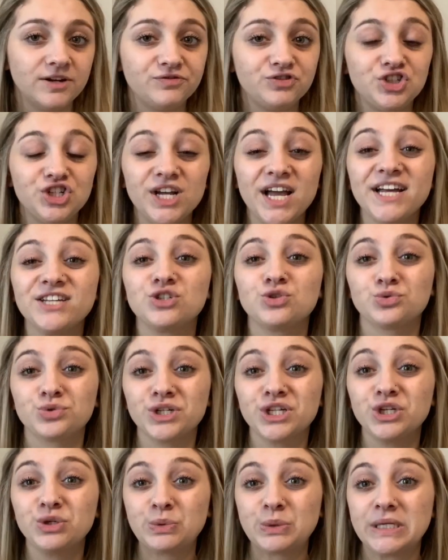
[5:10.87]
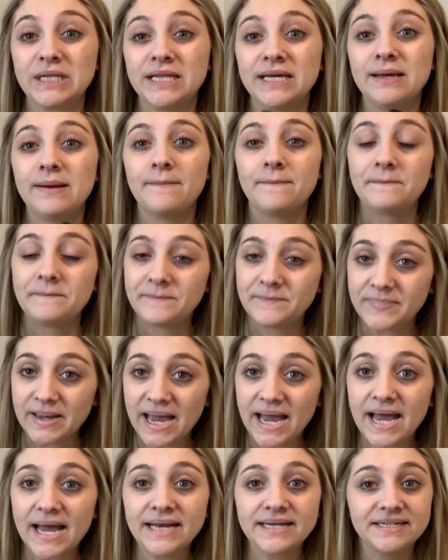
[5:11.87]
if she has really
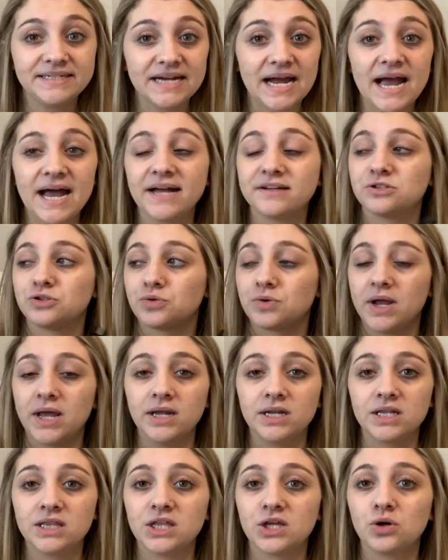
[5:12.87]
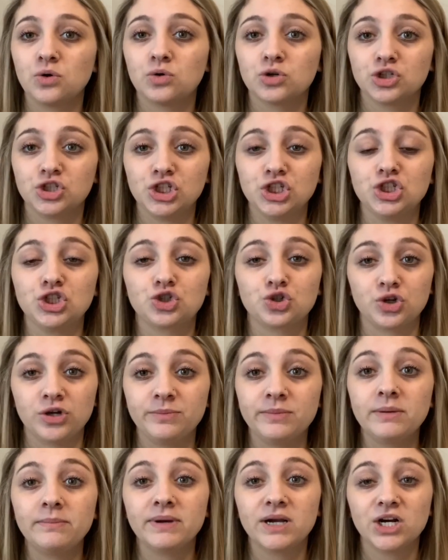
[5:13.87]
bad gas or anything, or she's
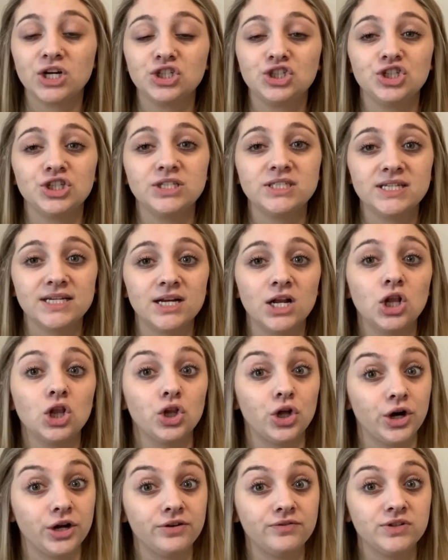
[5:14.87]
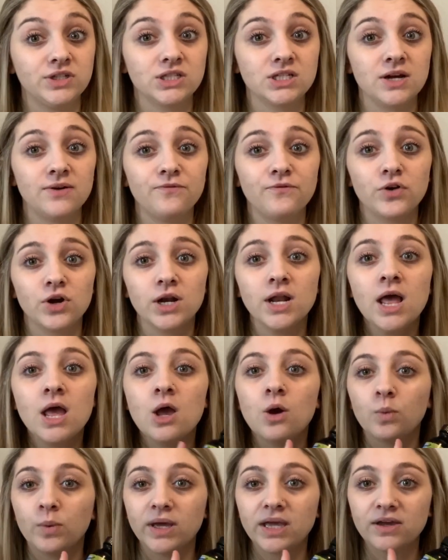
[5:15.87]
screaming because she's in a lot of discomfort,
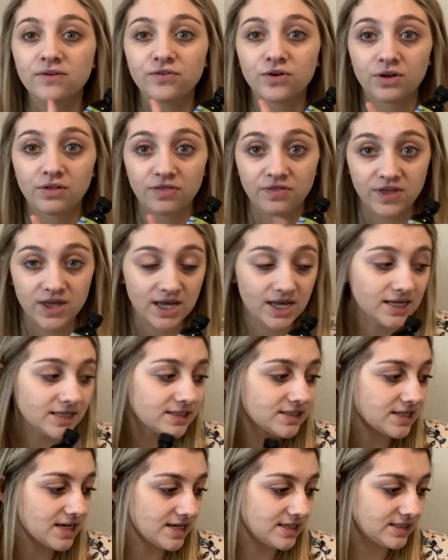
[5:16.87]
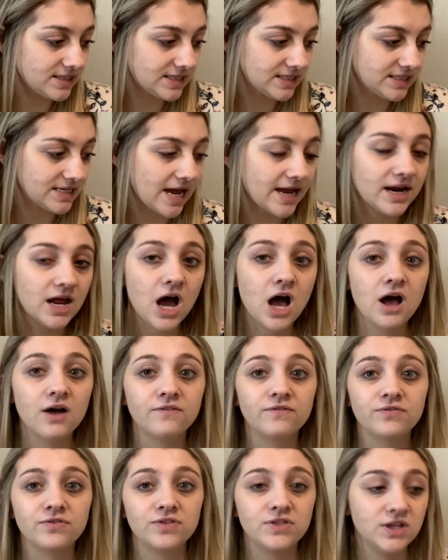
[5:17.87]
we give her this instead
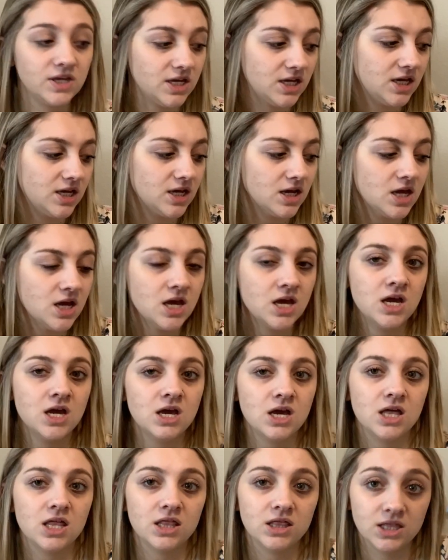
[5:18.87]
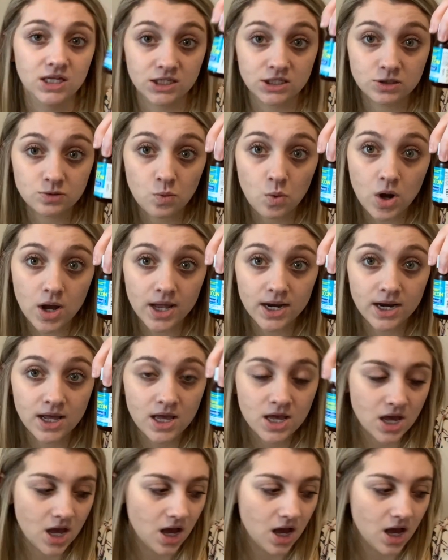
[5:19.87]
of this one,